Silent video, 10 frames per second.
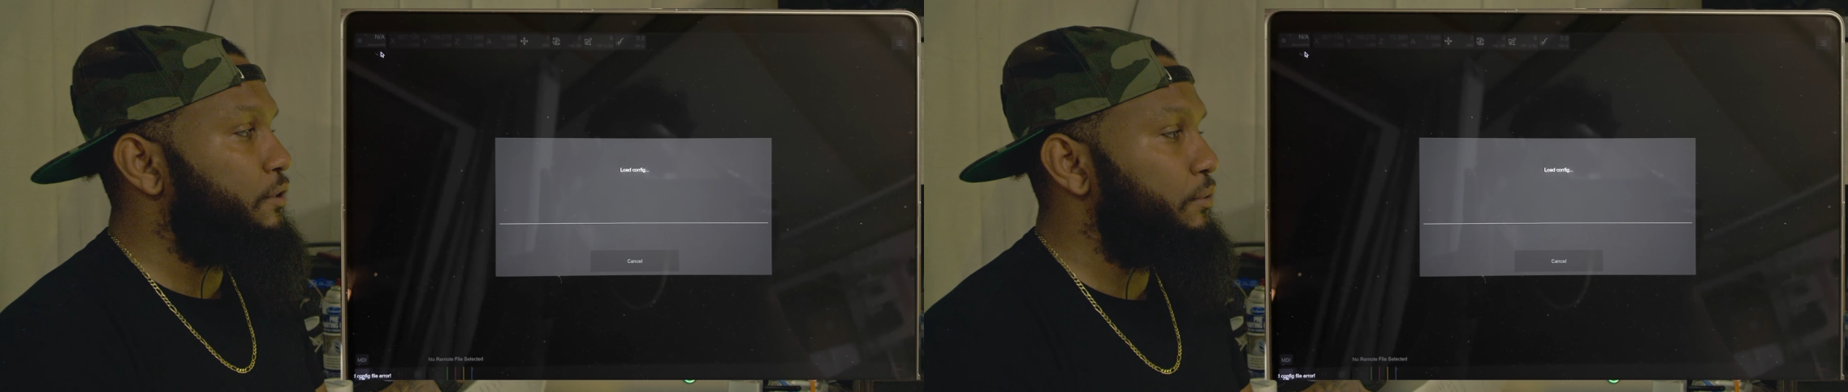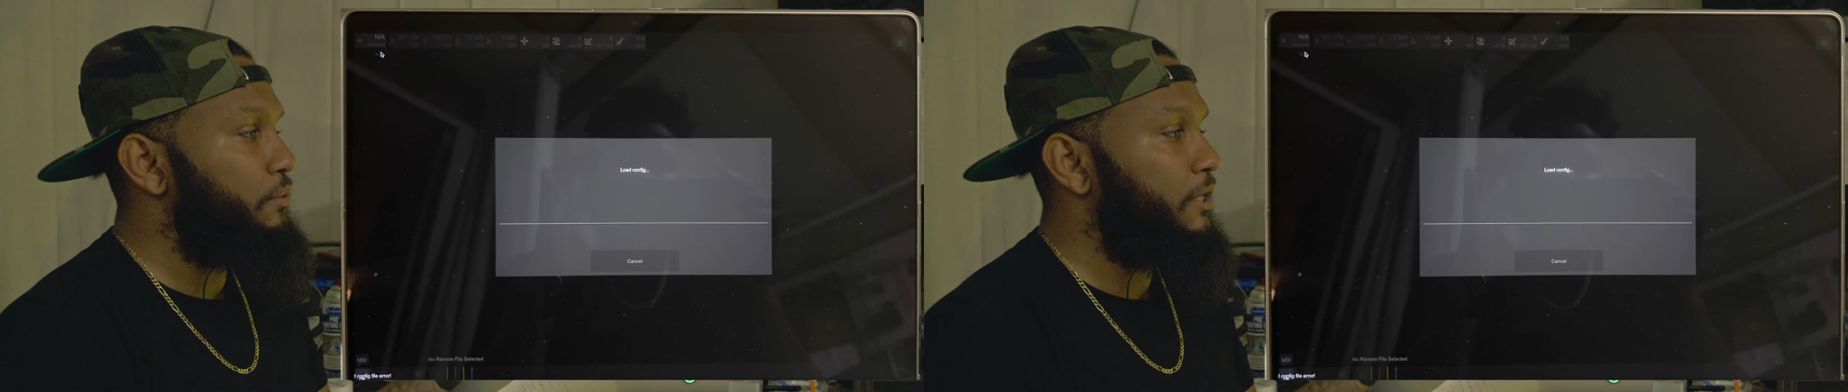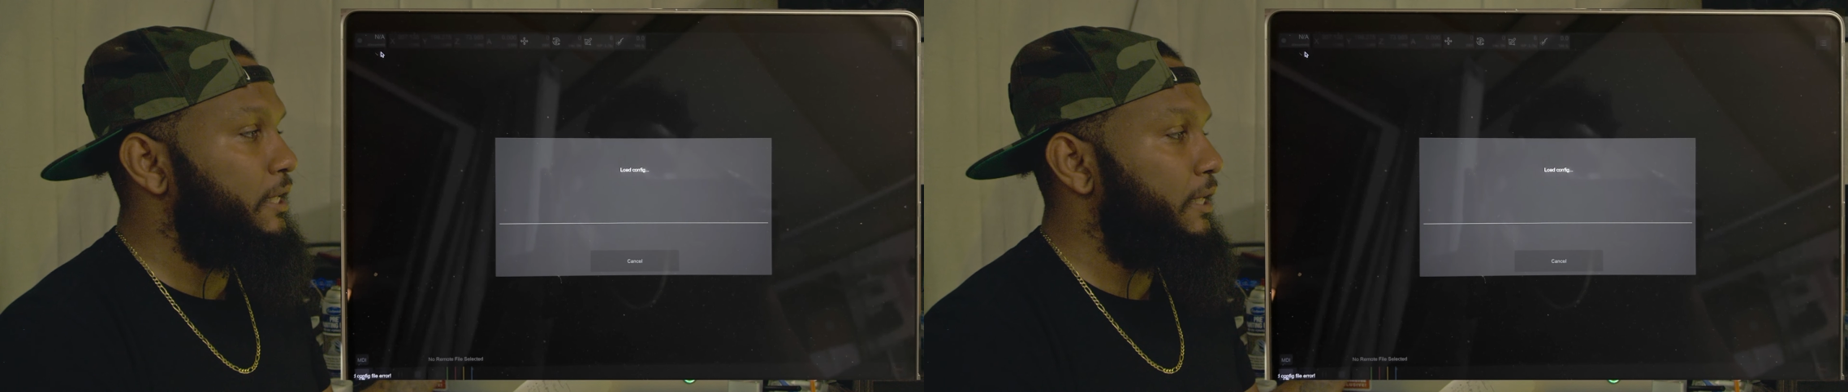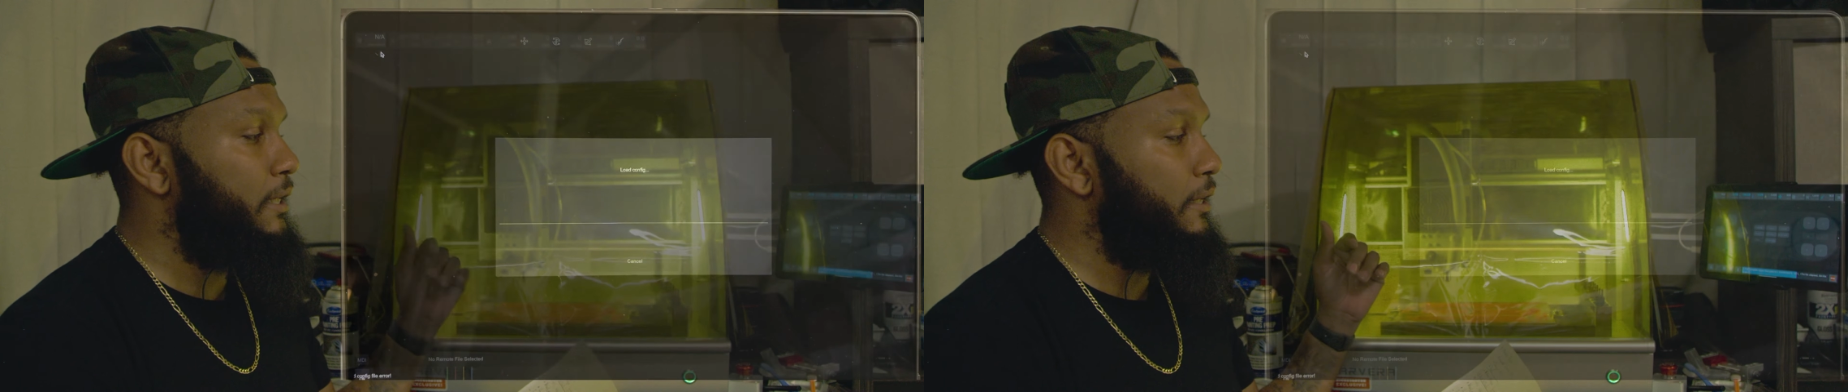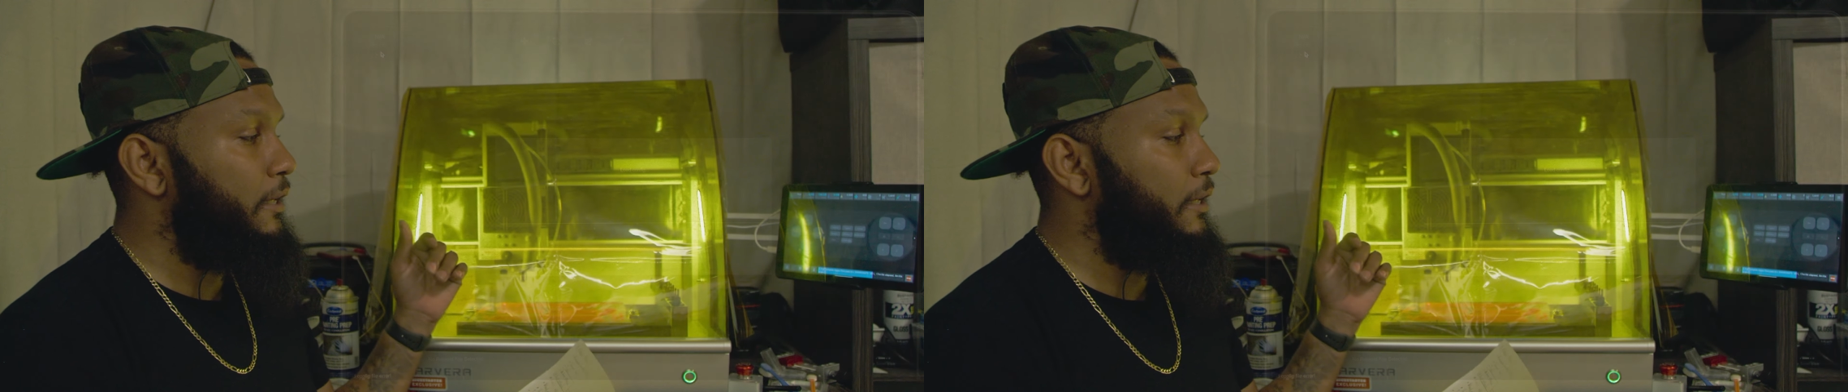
to the